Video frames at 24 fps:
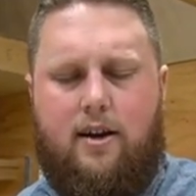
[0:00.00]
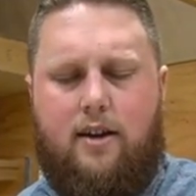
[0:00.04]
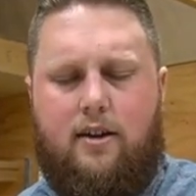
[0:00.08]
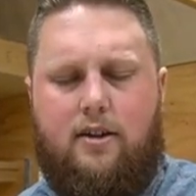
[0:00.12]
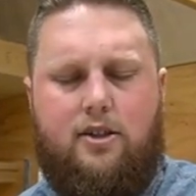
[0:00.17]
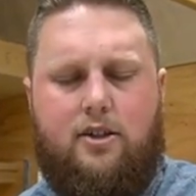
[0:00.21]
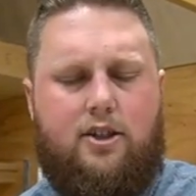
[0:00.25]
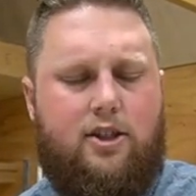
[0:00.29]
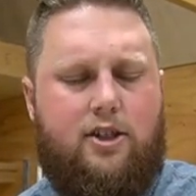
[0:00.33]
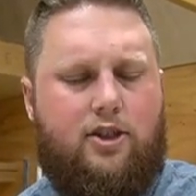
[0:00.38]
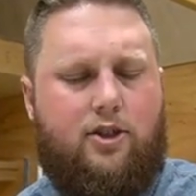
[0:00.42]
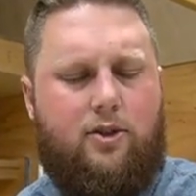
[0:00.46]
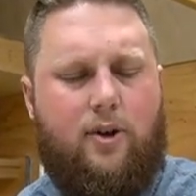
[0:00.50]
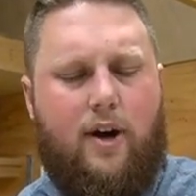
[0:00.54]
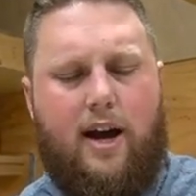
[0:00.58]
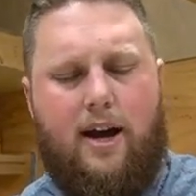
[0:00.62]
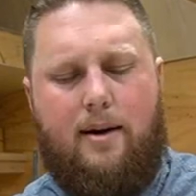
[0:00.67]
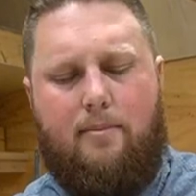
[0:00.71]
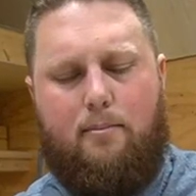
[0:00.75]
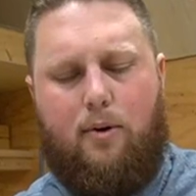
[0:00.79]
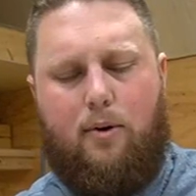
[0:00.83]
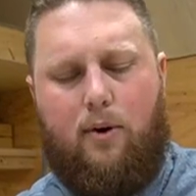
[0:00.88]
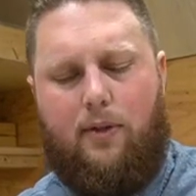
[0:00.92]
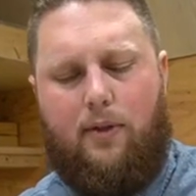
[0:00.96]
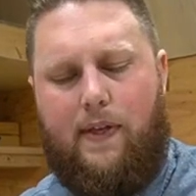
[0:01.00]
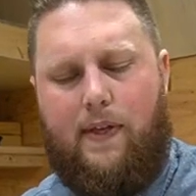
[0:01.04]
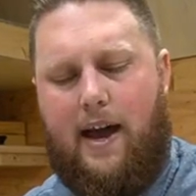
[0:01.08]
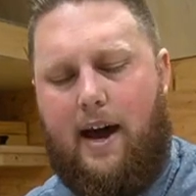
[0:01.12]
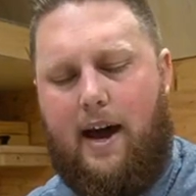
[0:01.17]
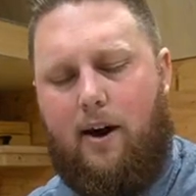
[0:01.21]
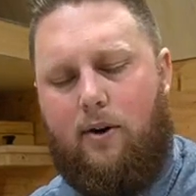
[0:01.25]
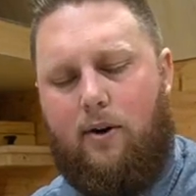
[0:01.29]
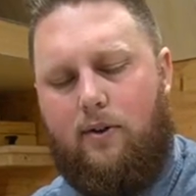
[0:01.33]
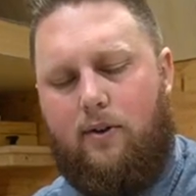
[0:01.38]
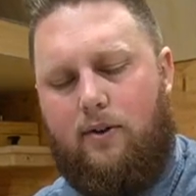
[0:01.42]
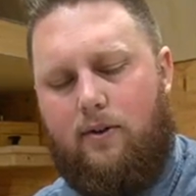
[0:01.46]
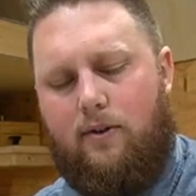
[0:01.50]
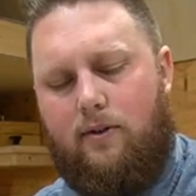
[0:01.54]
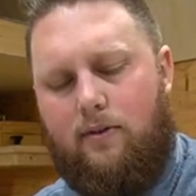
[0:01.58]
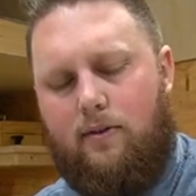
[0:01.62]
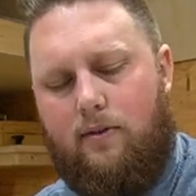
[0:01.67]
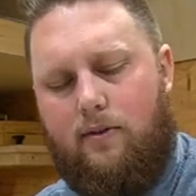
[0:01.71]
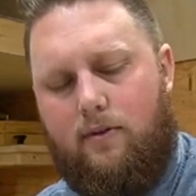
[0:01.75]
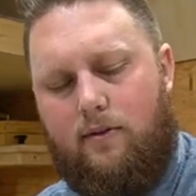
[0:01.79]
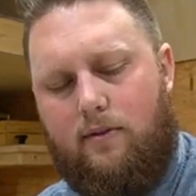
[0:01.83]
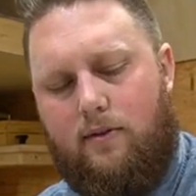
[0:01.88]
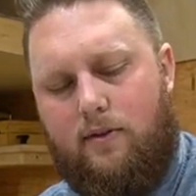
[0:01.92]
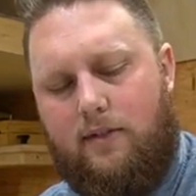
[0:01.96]
just try them both out,
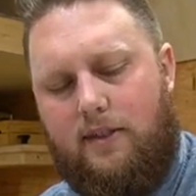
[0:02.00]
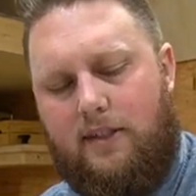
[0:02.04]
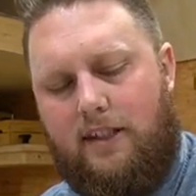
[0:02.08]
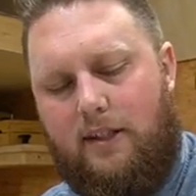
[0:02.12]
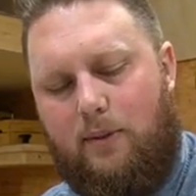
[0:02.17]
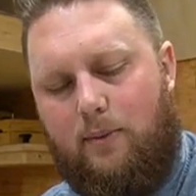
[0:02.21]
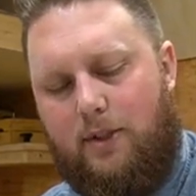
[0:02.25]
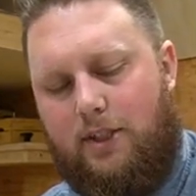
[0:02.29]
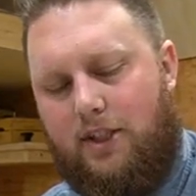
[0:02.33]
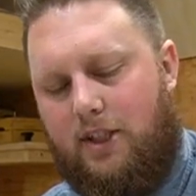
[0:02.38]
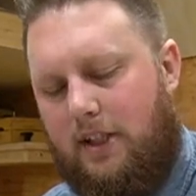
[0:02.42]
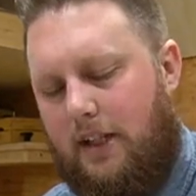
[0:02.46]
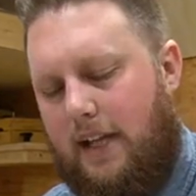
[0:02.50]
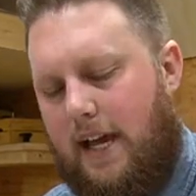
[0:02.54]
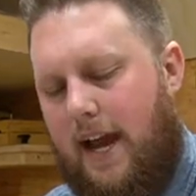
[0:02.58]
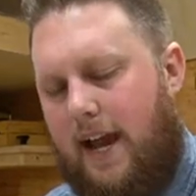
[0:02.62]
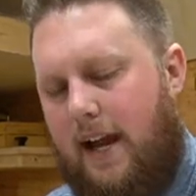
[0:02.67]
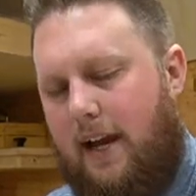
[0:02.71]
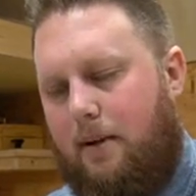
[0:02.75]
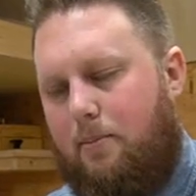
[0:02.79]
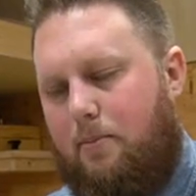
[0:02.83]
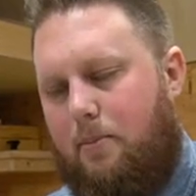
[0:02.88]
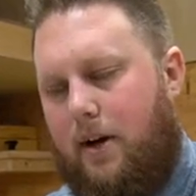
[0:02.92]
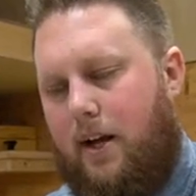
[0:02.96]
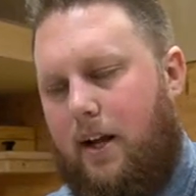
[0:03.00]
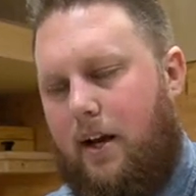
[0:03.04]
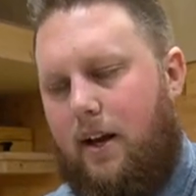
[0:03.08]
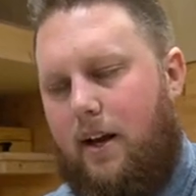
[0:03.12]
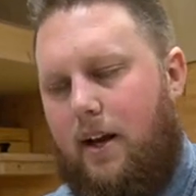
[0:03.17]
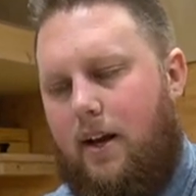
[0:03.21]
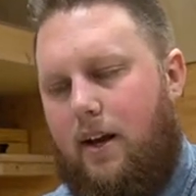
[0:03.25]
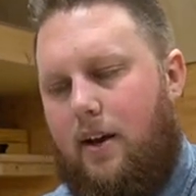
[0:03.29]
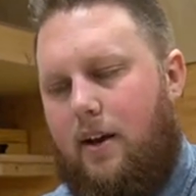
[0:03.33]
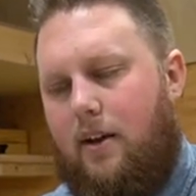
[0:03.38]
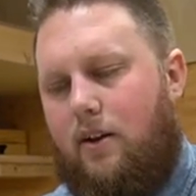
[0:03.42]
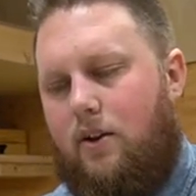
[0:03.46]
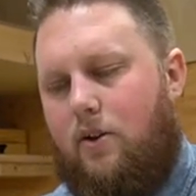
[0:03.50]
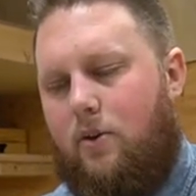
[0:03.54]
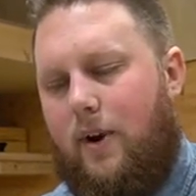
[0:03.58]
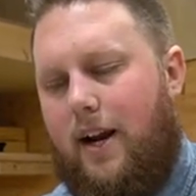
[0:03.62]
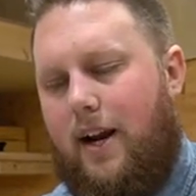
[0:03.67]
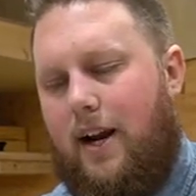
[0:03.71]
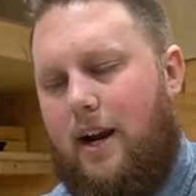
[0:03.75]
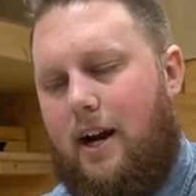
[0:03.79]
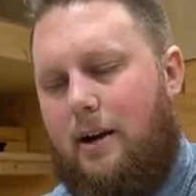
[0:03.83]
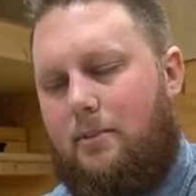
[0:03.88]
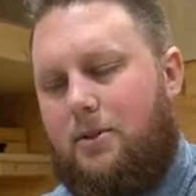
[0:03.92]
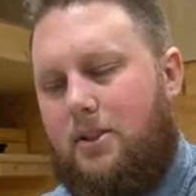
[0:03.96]
see what you like. But
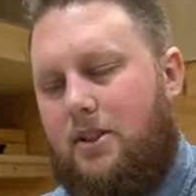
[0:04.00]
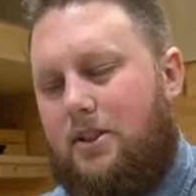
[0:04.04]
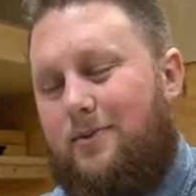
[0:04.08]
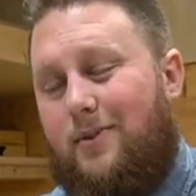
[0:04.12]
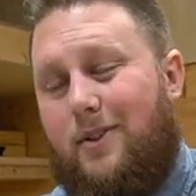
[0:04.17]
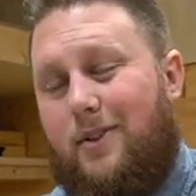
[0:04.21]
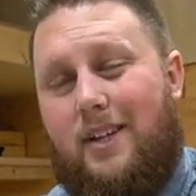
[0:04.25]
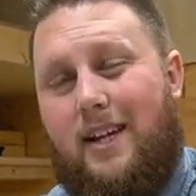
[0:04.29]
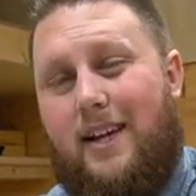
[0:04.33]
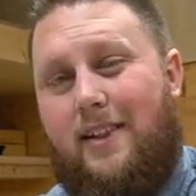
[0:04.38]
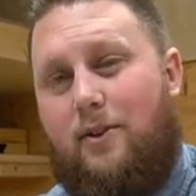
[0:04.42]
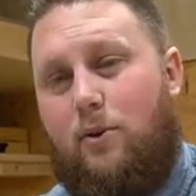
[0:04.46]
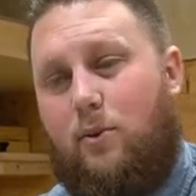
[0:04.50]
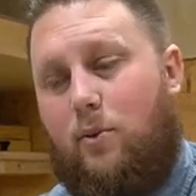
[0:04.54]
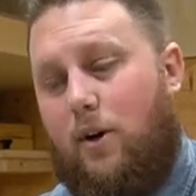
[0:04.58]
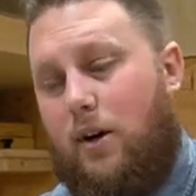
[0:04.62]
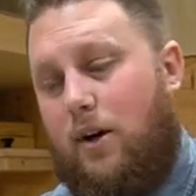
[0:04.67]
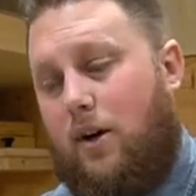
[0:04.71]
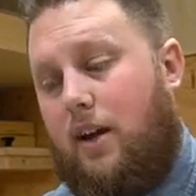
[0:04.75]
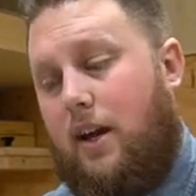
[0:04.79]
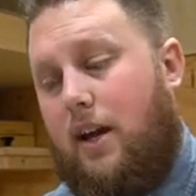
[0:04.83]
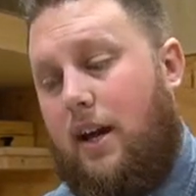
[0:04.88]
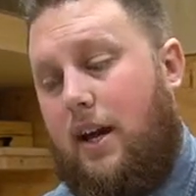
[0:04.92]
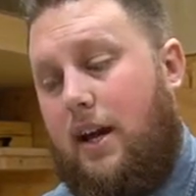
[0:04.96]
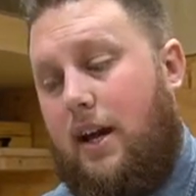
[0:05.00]
great options for leather work.